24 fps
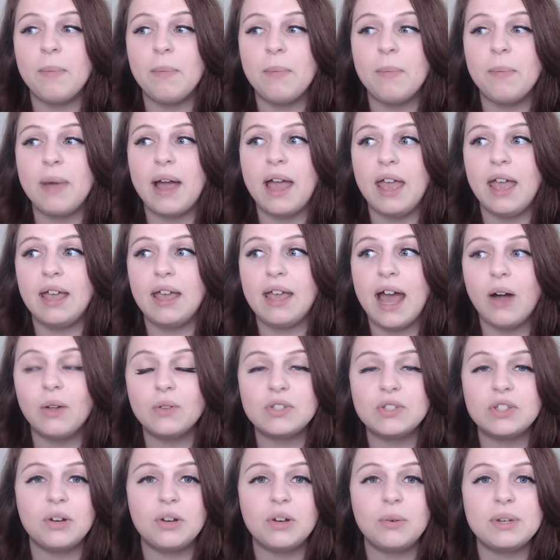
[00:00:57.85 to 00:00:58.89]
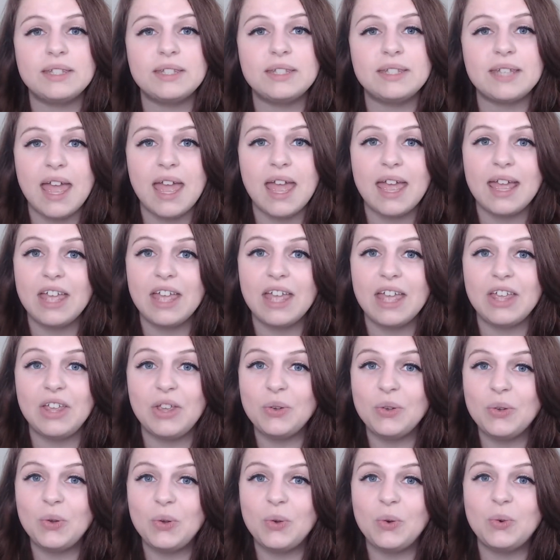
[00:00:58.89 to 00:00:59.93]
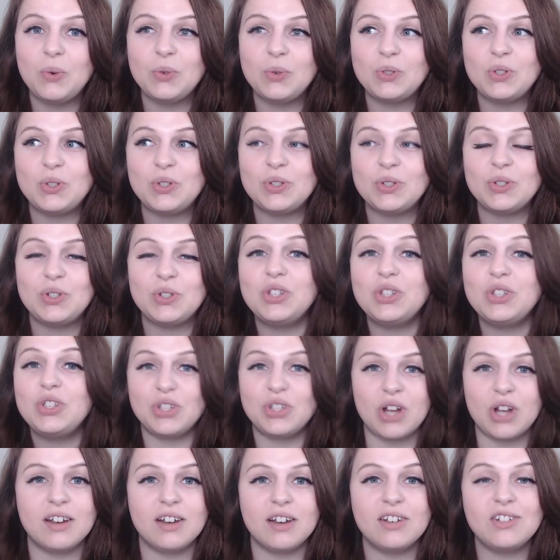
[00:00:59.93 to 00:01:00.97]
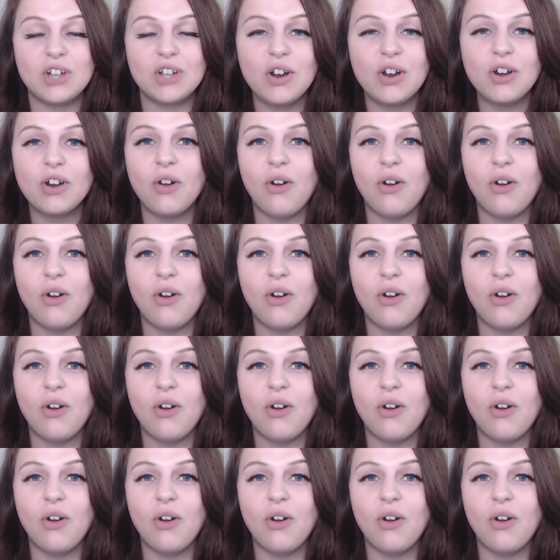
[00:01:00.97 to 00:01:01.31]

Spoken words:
my counselor was saying, you should start a journal.